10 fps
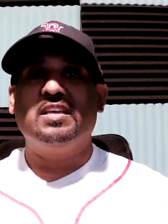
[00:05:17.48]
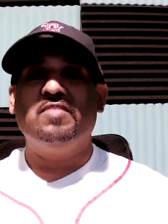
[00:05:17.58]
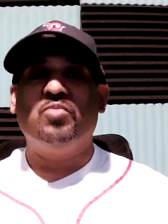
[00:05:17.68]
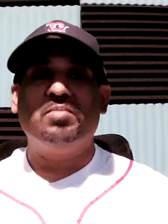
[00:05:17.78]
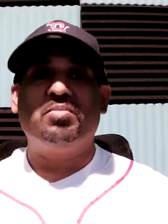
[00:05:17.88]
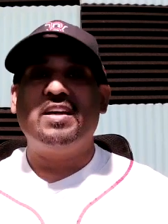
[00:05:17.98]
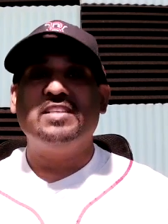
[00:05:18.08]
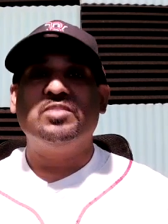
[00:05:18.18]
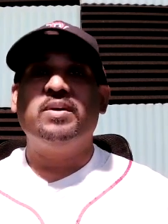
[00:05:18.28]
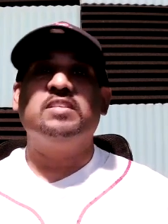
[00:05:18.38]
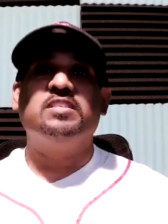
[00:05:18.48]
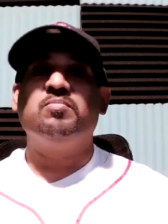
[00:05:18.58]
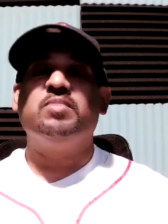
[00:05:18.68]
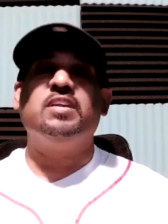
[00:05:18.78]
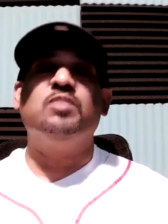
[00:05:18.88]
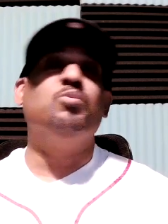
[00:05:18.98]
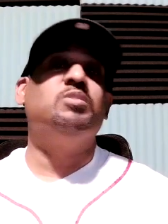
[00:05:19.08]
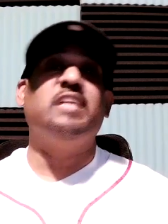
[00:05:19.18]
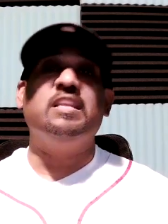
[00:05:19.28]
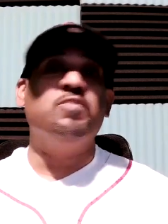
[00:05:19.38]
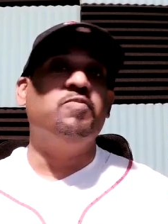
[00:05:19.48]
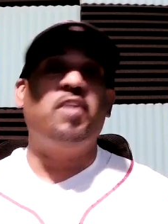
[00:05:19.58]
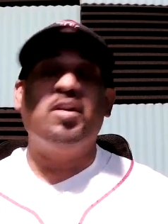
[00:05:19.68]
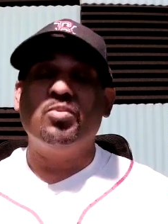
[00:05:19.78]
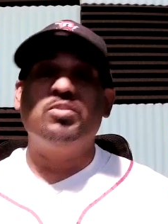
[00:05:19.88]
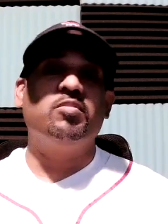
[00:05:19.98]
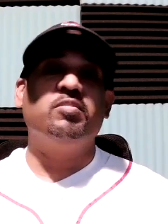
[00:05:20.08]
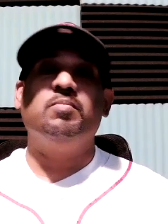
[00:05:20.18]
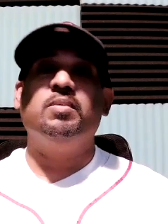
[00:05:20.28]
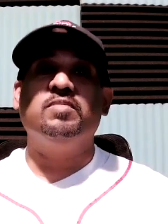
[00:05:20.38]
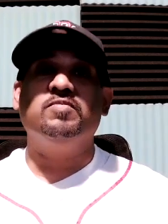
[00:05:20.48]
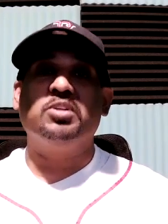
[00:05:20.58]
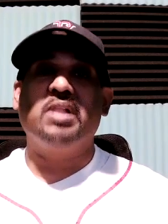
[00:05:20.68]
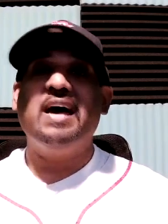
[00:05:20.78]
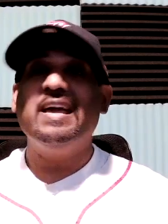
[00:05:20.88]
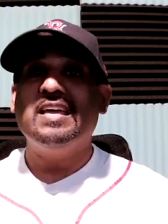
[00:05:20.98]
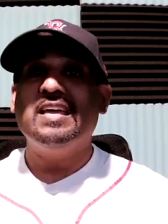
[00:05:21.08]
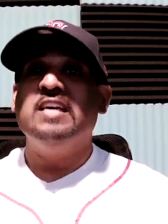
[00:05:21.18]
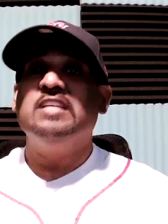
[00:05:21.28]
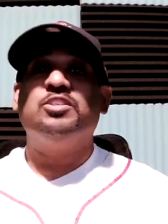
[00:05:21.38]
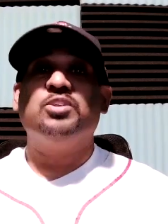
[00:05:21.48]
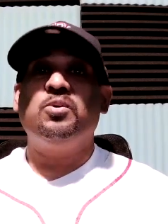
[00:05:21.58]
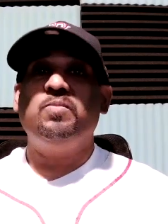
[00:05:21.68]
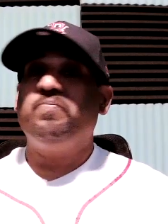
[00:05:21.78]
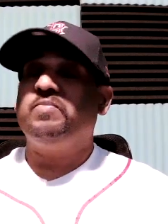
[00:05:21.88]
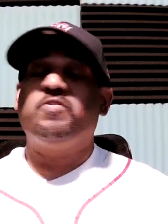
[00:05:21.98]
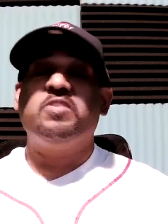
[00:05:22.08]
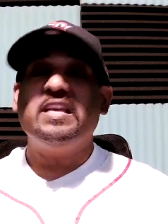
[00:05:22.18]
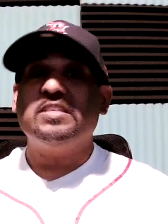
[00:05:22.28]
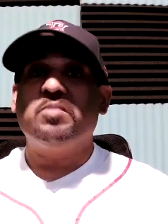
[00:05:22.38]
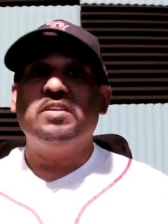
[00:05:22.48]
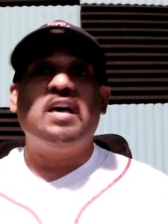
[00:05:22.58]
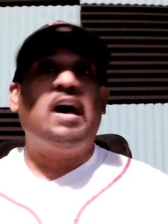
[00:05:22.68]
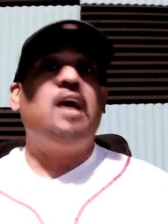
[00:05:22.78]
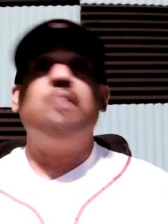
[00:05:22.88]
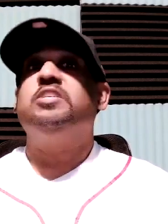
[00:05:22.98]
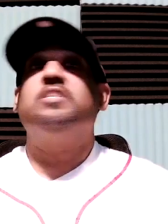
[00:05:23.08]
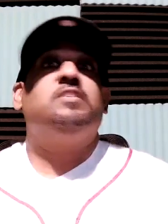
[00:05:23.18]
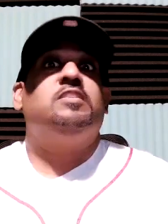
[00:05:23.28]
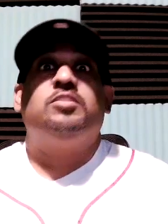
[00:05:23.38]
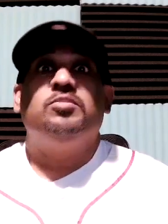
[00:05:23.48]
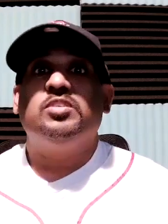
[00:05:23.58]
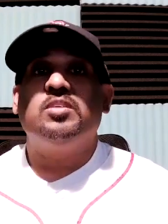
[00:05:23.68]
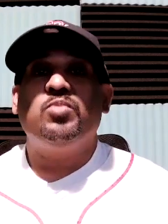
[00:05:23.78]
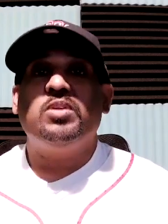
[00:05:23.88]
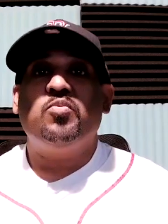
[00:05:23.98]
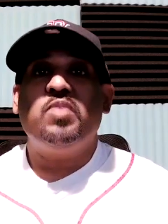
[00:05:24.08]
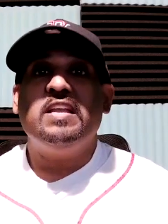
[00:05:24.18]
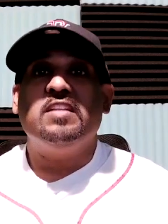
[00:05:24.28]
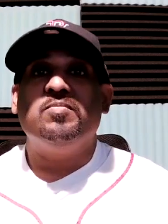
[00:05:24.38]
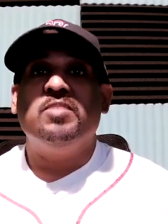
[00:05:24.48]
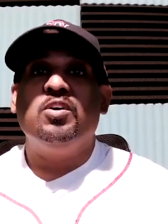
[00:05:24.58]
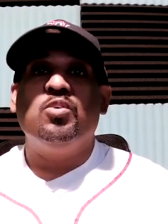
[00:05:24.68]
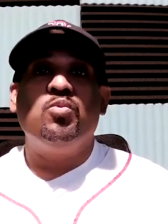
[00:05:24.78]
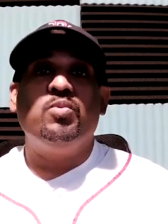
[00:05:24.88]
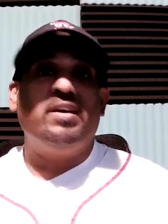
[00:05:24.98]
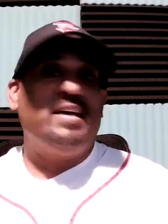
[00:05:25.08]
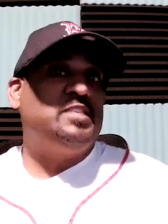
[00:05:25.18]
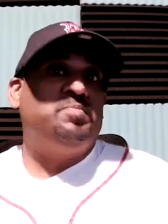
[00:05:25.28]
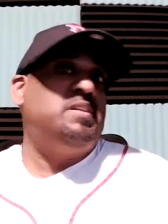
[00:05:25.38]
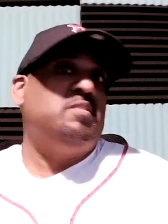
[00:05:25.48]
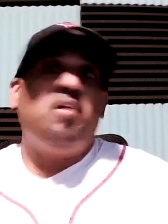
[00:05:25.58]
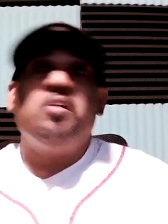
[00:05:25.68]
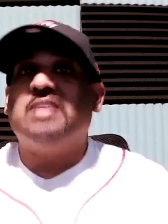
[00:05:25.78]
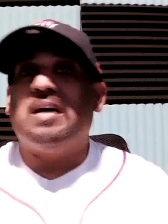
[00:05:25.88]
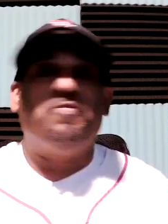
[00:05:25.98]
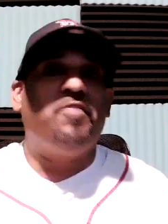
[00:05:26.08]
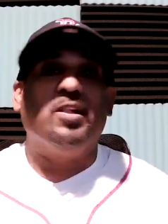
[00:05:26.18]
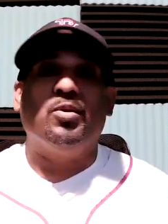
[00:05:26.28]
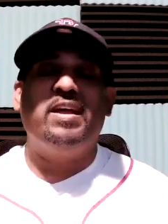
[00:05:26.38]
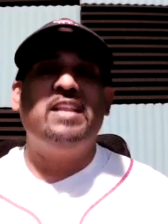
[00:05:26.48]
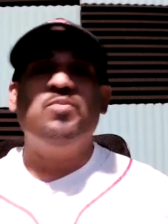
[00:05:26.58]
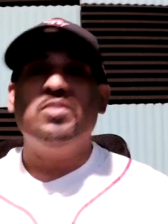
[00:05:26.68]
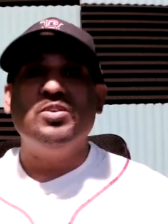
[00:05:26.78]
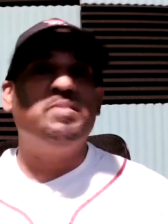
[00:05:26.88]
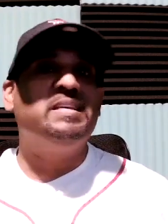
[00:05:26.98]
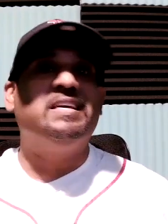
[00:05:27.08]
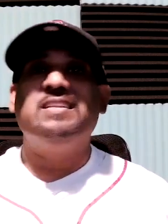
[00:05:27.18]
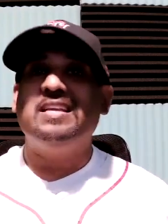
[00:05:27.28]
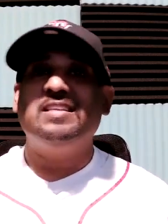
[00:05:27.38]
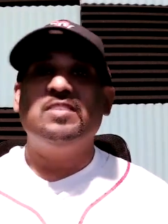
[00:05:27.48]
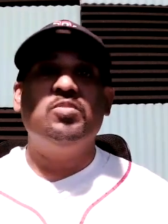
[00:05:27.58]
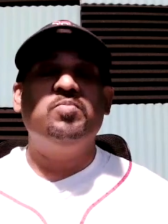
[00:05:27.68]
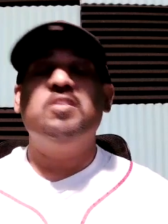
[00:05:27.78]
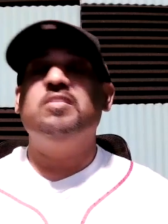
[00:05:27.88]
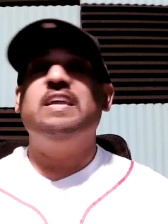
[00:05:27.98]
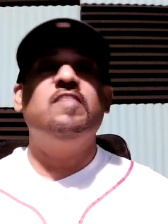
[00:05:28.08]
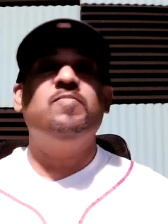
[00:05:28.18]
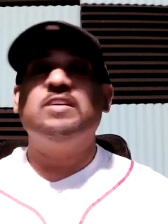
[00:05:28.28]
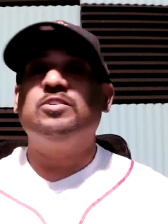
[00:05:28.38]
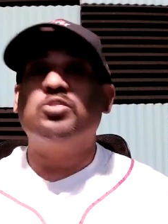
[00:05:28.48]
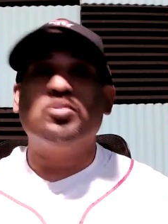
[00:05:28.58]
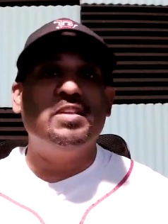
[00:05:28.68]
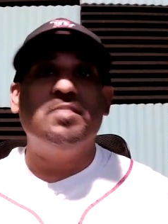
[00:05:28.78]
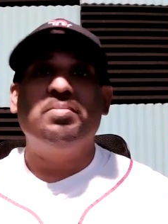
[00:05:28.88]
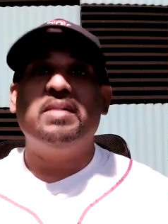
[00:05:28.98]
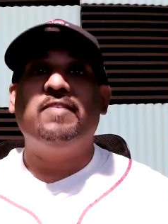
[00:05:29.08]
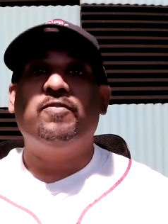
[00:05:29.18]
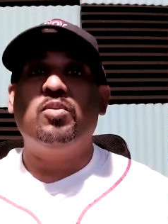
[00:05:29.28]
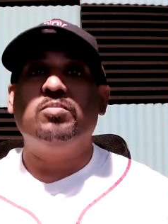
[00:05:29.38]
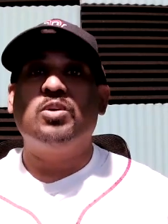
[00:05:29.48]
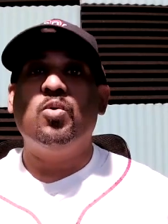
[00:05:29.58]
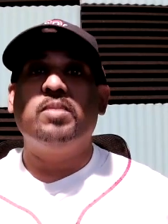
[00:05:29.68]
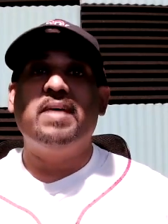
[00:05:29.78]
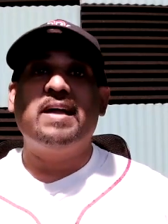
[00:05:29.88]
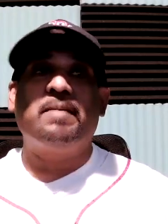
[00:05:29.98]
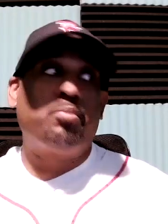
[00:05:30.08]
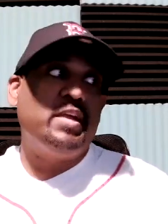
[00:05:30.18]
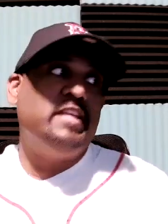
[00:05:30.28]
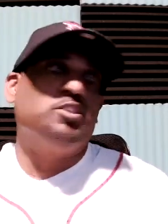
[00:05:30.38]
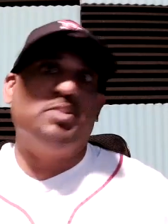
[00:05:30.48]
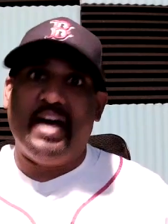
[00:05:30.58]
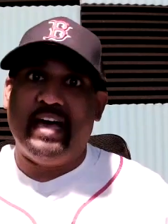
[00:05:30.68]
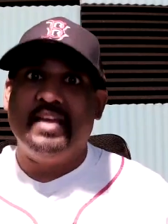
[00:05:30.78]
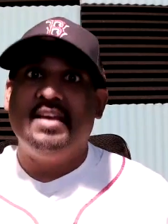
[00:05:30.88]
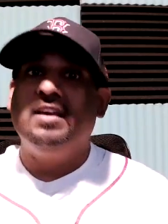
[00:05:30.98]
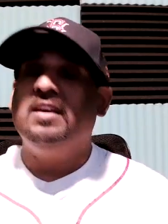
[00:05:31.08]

give one prize away to somebody who was a new follower during the month of July. So for next month, I'm just going to choose someone at random who has been a longtime follower. Anyone who's been connected with me on any of my social media platforms going back pre-July,